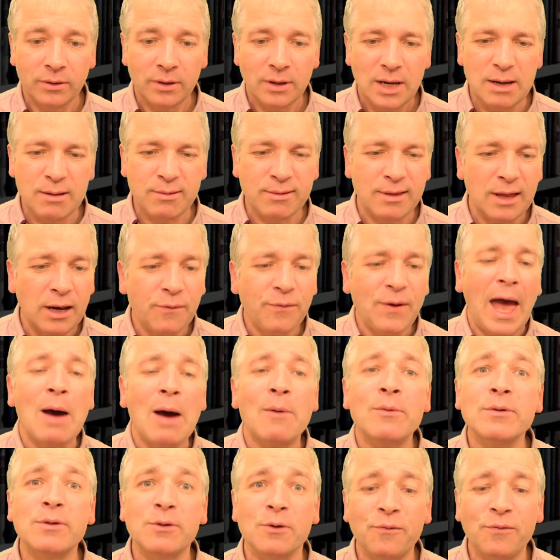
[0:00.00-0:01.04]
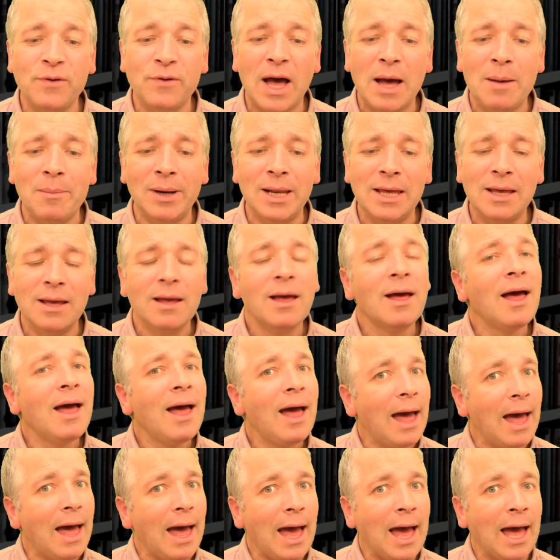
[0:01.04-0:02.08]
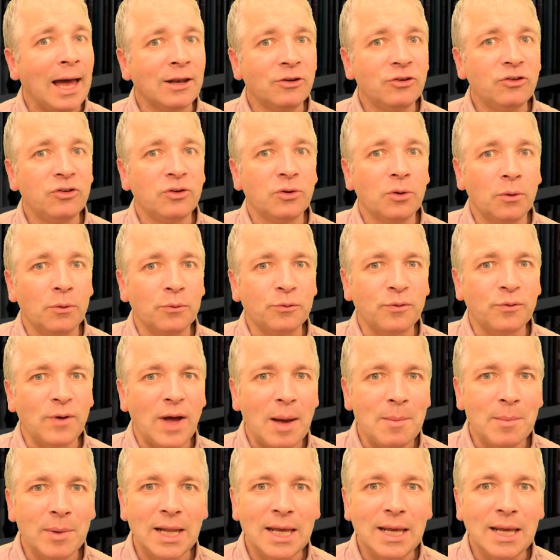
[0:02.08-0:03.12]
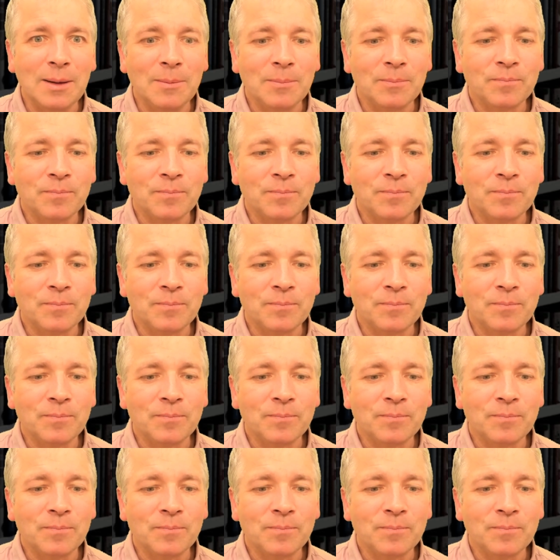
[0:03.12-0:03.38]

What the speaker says: Instead of how is your family? And your family.